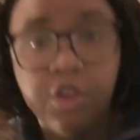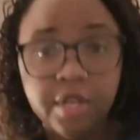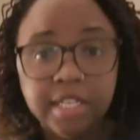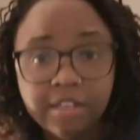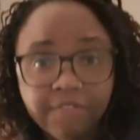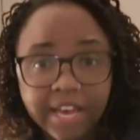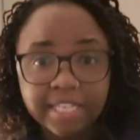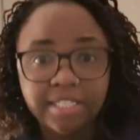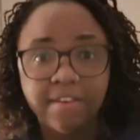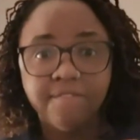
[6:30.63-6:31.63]
you need to
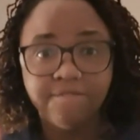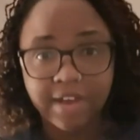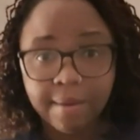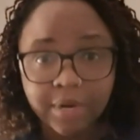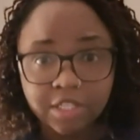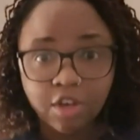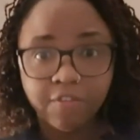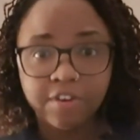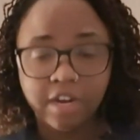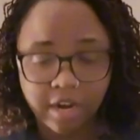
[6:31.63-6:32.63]
invest in fabric
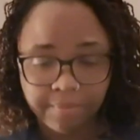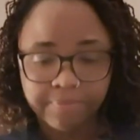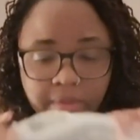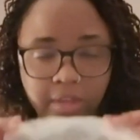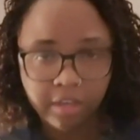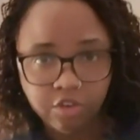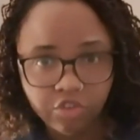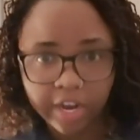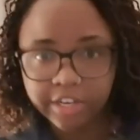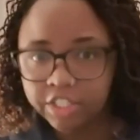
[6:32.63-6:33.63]
softener and
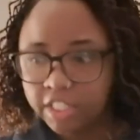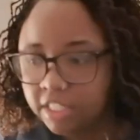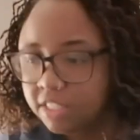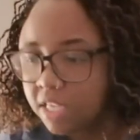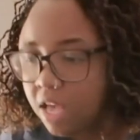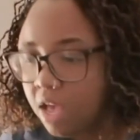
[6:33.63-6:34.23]
dryer sheets,